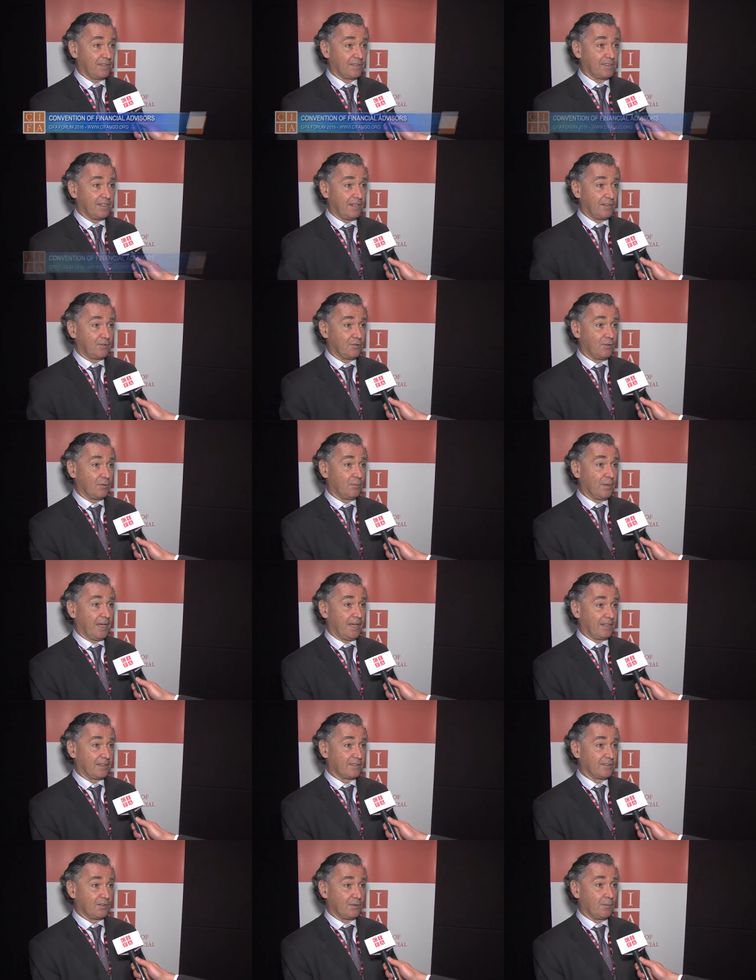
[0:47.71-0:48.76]
Central
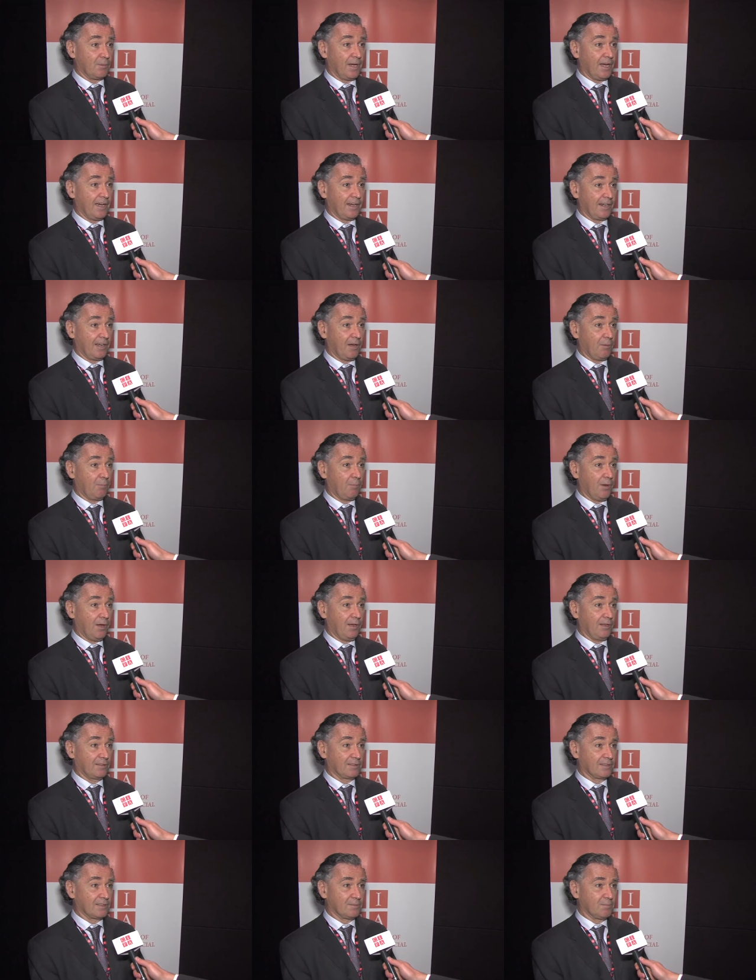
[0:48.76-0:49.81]
banks are buying up
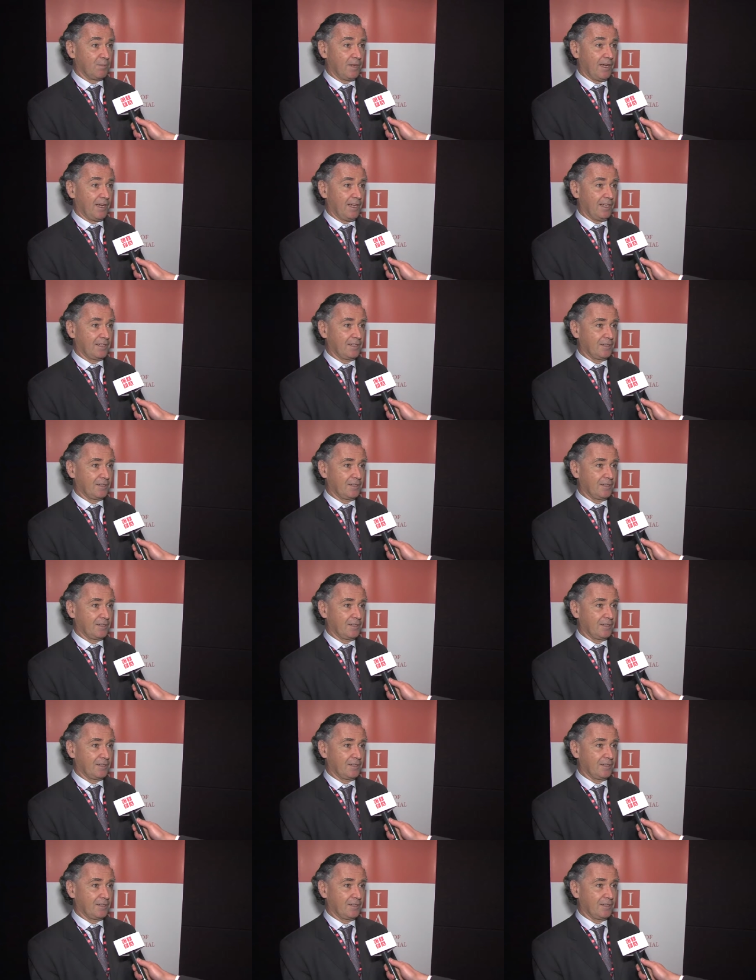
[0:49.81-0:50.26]
bonds by,